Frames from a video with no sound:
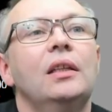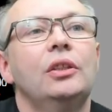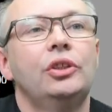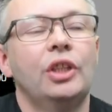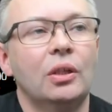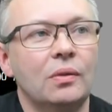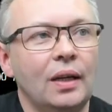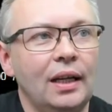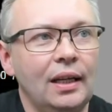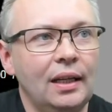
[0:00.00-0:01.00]
So
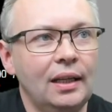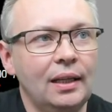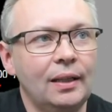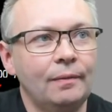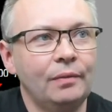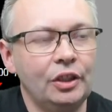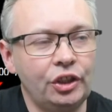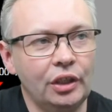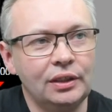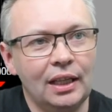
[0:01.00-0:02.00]
it
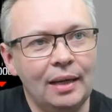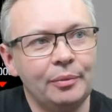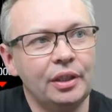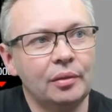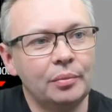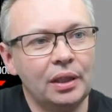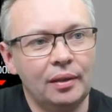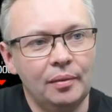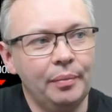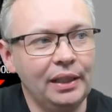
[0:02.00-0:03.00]
shows the lambda number
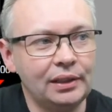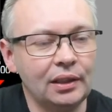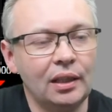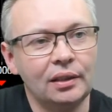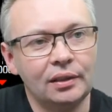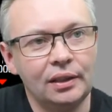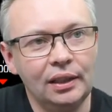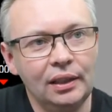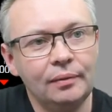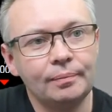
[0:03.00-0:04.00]
based on the